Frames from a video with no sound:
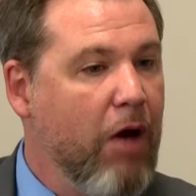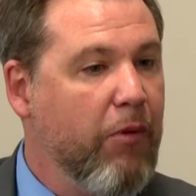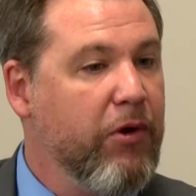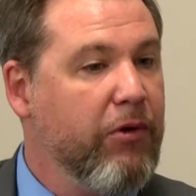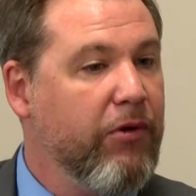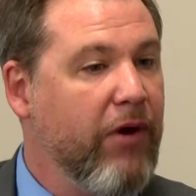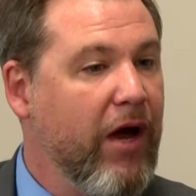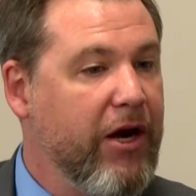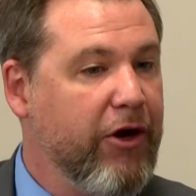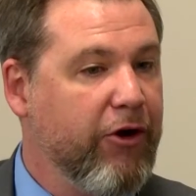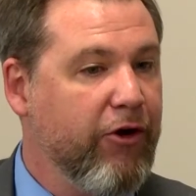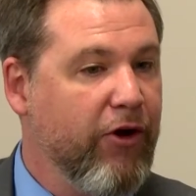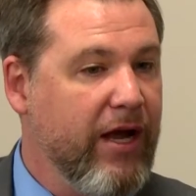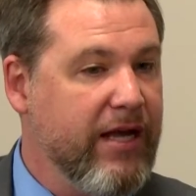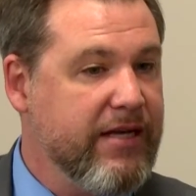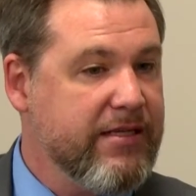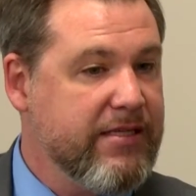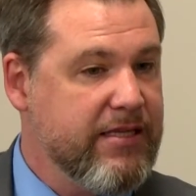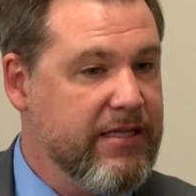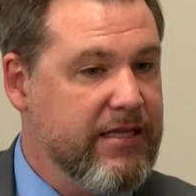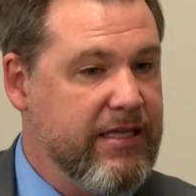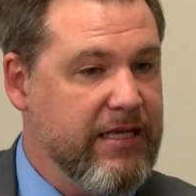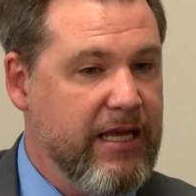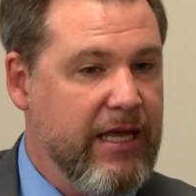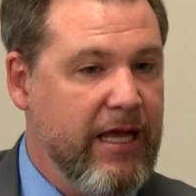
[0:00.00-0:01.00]
write a grant to
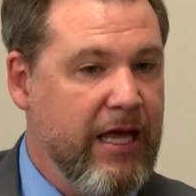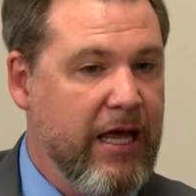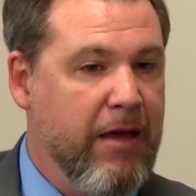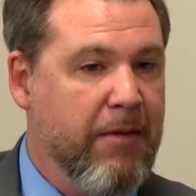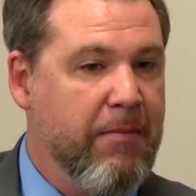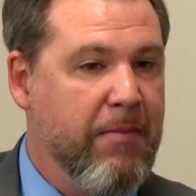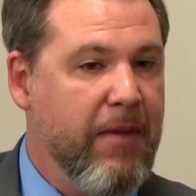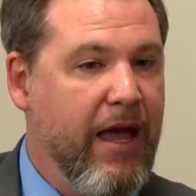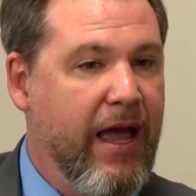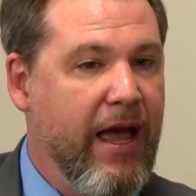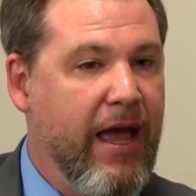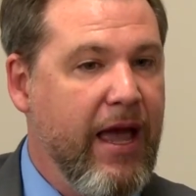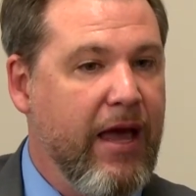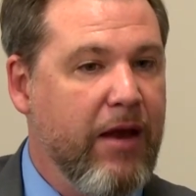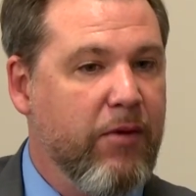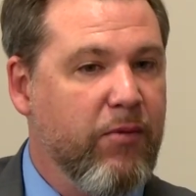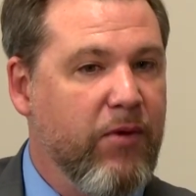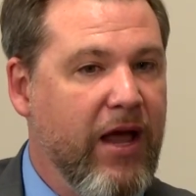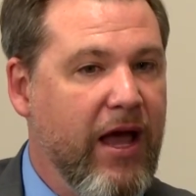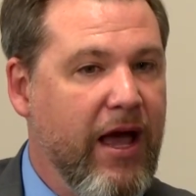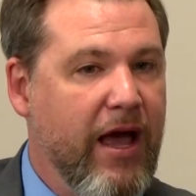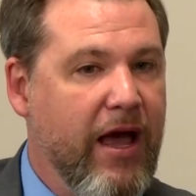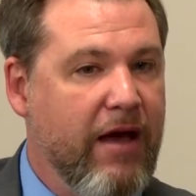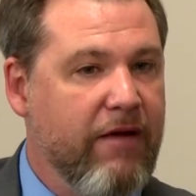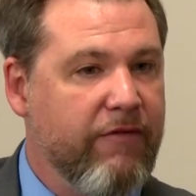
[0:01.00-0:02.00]
them, and we
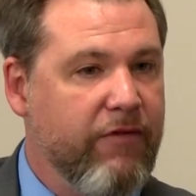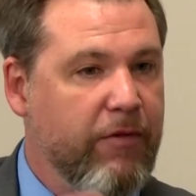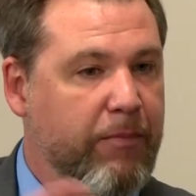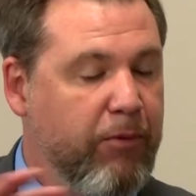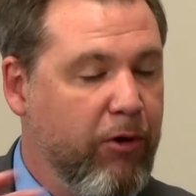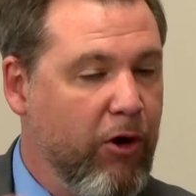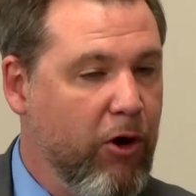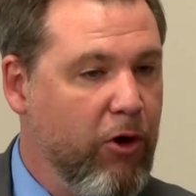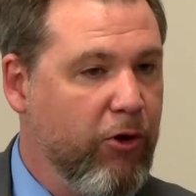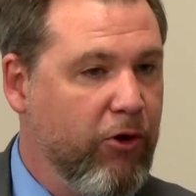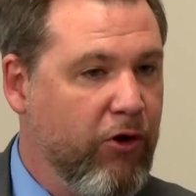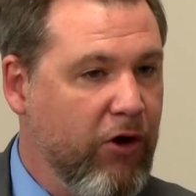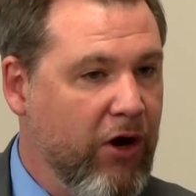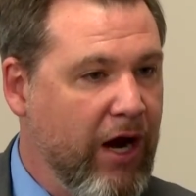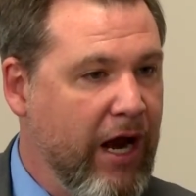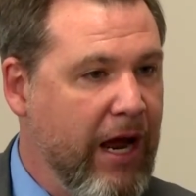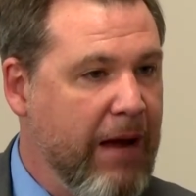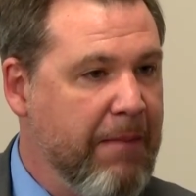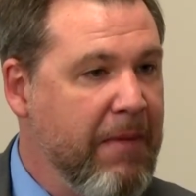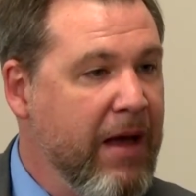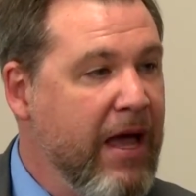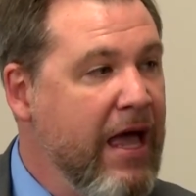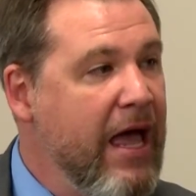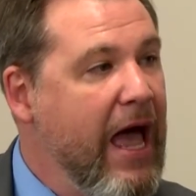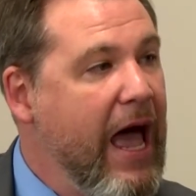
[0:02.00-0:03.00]
have a
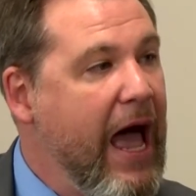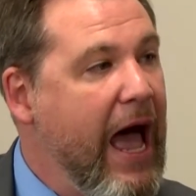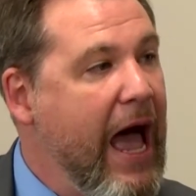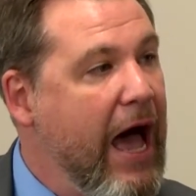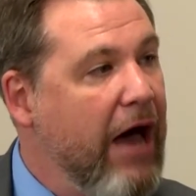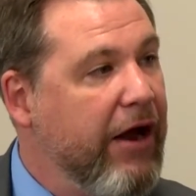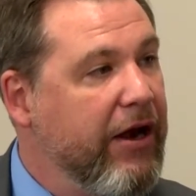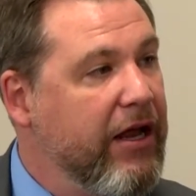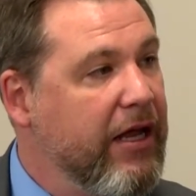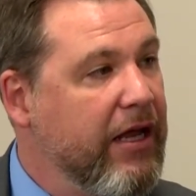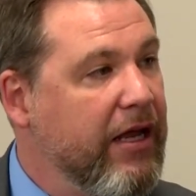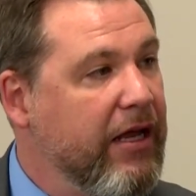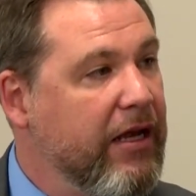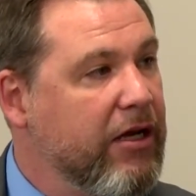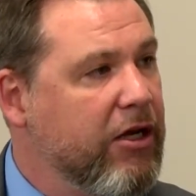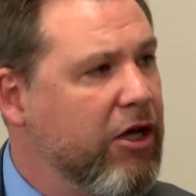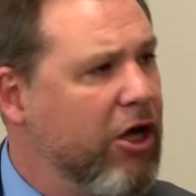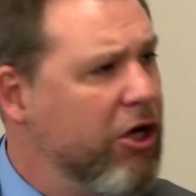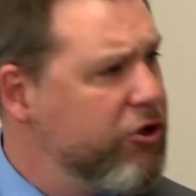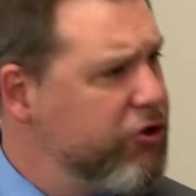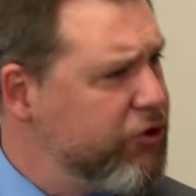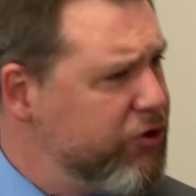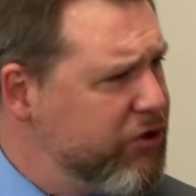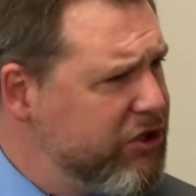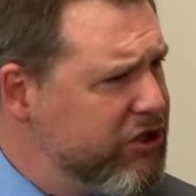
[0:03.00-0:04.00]
program out in
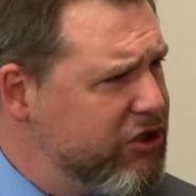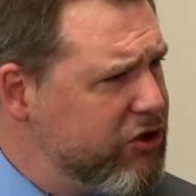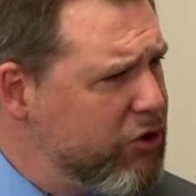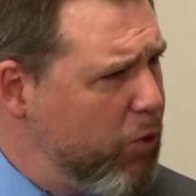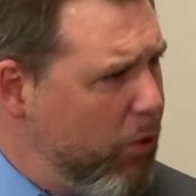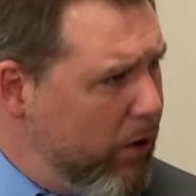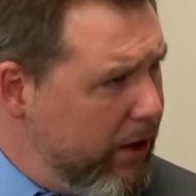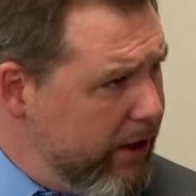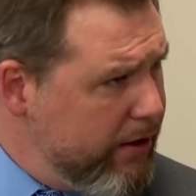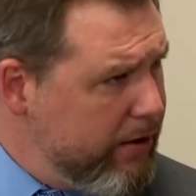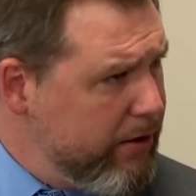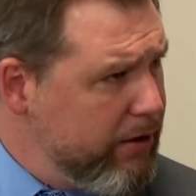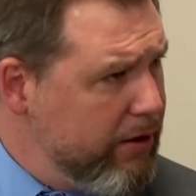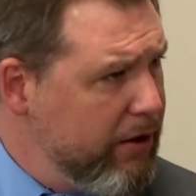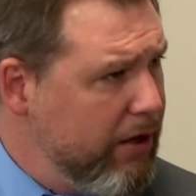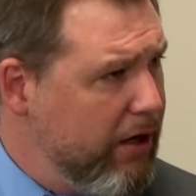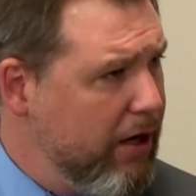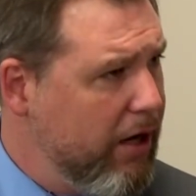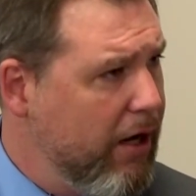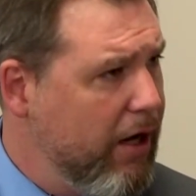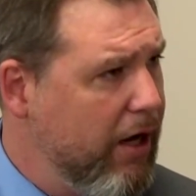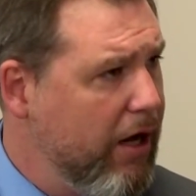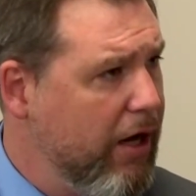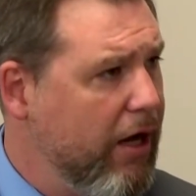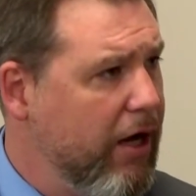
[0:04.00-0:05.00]
Country Square,
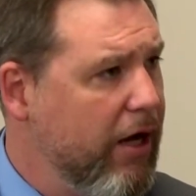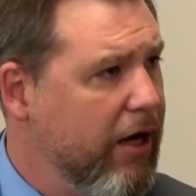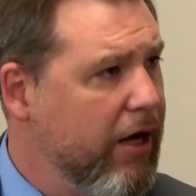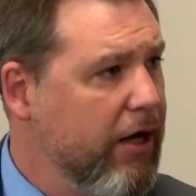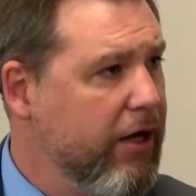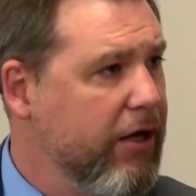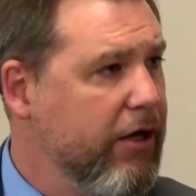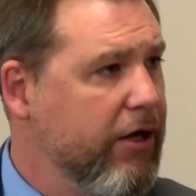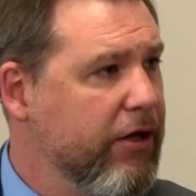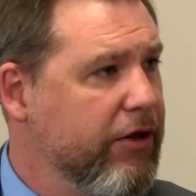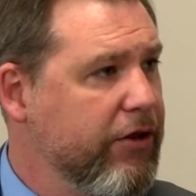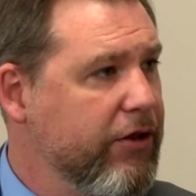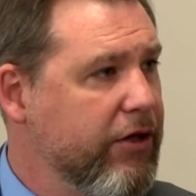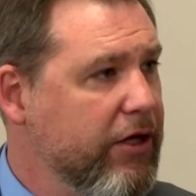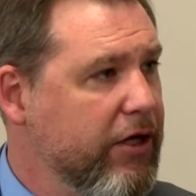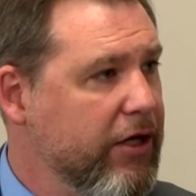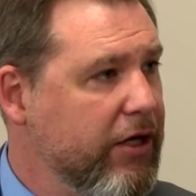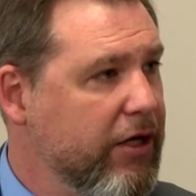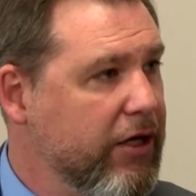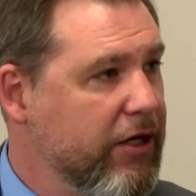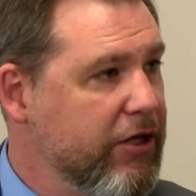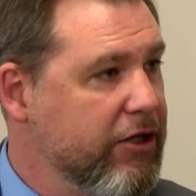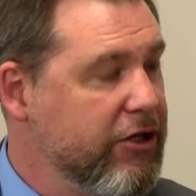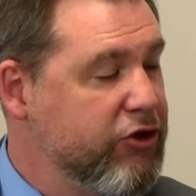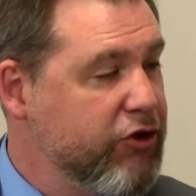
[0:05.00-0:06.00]

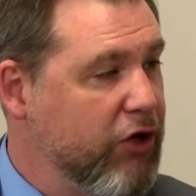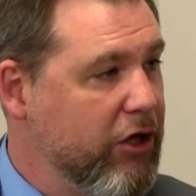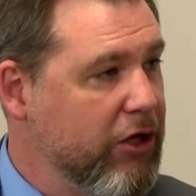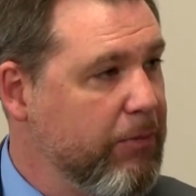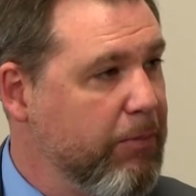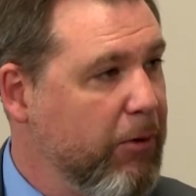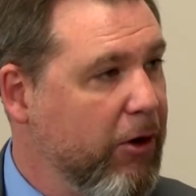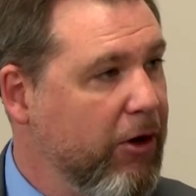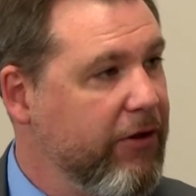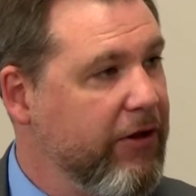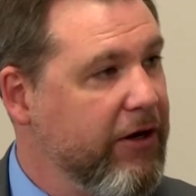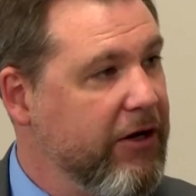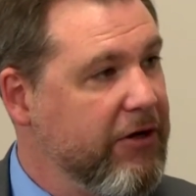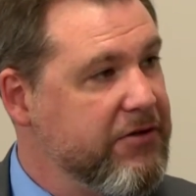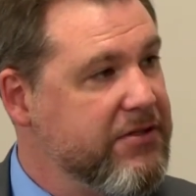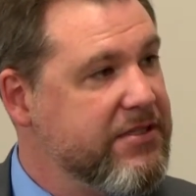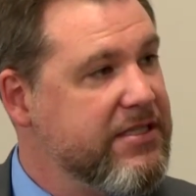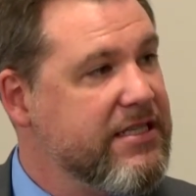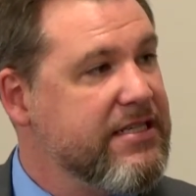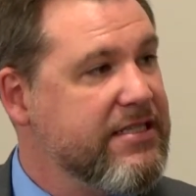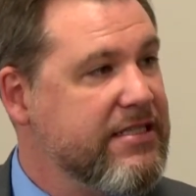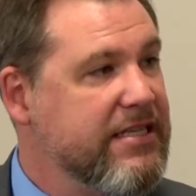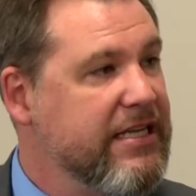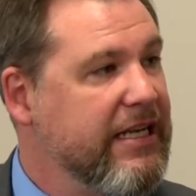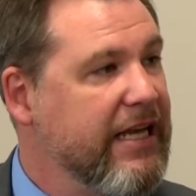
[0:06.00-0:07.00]
the trailer park there on
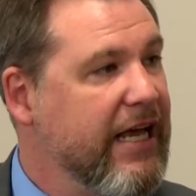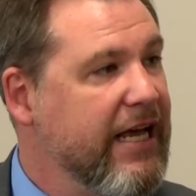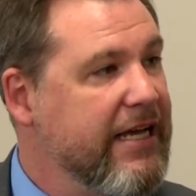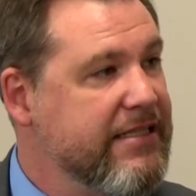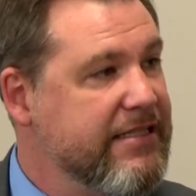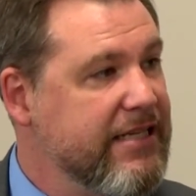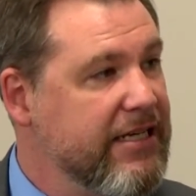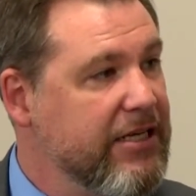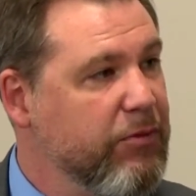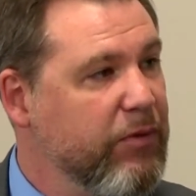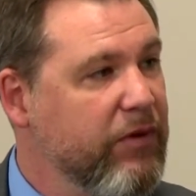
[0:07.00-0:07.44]
1618.